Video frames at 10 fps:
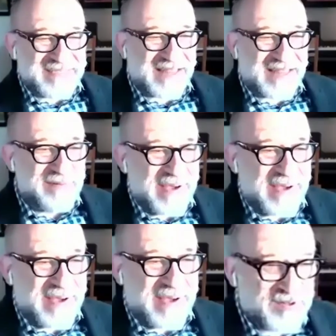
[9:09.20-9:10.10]
and Penn and
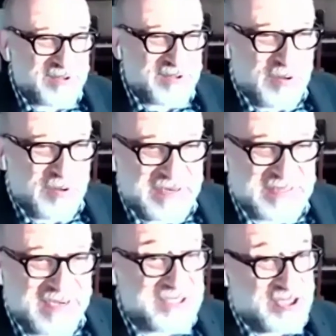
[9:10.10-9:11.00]
Teller, for those who know who that
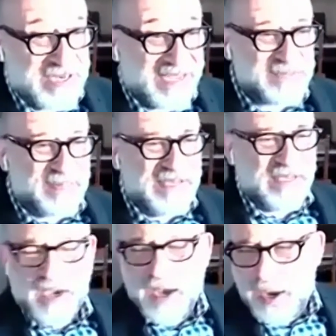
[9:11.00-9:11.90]
is. I actually can speak.